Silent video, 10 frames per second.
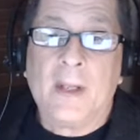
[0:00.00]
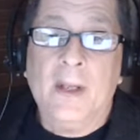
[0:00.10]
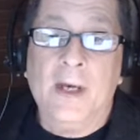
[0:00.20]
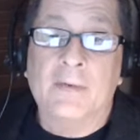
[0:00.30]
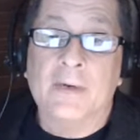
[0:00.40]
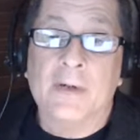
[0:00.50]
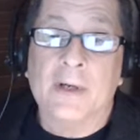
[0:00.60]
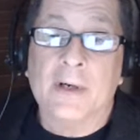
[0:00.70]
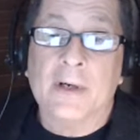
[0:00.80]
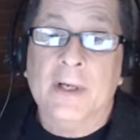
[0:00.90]
Have in
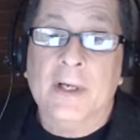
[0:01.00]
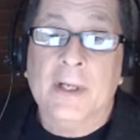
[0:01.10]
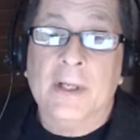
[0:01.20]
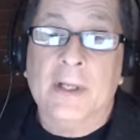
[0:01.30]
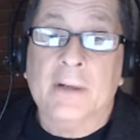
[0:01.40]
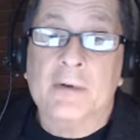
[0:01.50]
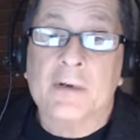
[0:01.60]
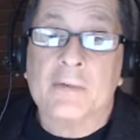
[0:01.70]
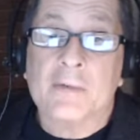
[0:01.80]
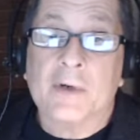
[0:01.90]
there. Let me
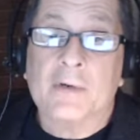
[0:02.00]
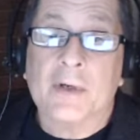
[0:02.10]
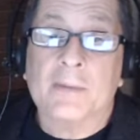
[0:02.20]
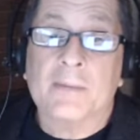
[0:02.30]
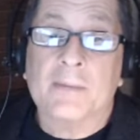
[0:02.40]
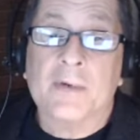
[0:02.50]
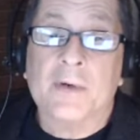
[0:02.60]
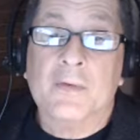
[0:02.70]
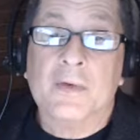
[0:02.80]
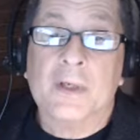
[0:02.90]
just real quick see
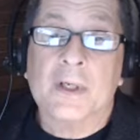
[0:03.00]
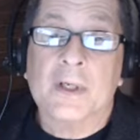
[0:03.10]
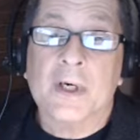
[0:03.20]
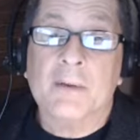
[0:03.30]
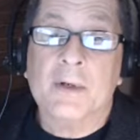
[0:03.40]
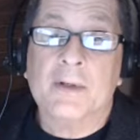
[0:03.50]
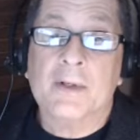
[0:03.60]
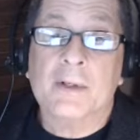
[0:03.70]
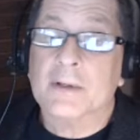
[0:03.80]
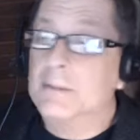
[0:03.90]
if there's any comments
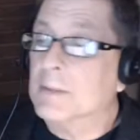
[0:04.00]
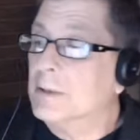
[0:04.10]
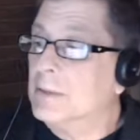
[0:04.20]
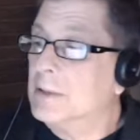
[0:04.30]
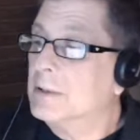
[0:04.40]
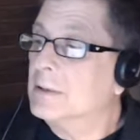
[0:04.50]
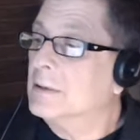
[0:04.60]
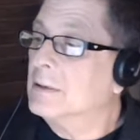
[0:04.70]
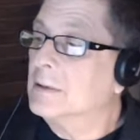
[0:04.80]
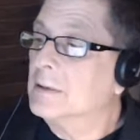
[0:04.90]
here at the moment.
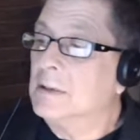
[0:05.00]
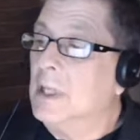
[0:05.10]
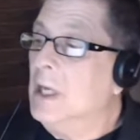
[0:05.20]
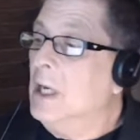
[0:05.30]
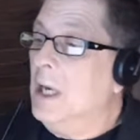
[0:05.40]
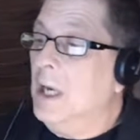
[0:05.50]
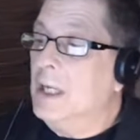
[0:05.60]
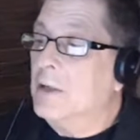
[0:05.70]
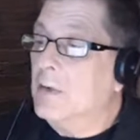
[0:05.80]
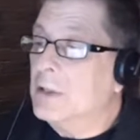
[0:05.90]

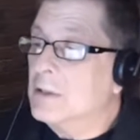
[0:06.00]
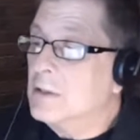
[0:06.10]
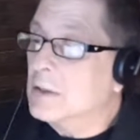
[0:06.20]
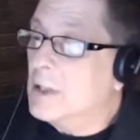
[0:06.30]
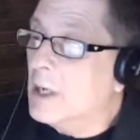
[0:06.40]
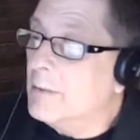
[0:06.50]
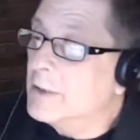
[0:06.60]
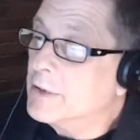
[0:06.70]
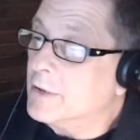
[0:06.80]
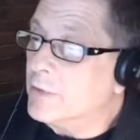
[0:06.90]
Any questions or
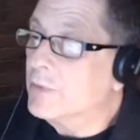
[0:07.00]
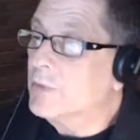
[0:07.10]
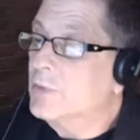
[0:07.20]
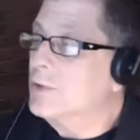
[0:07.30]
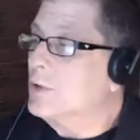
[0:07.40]
comments, concerns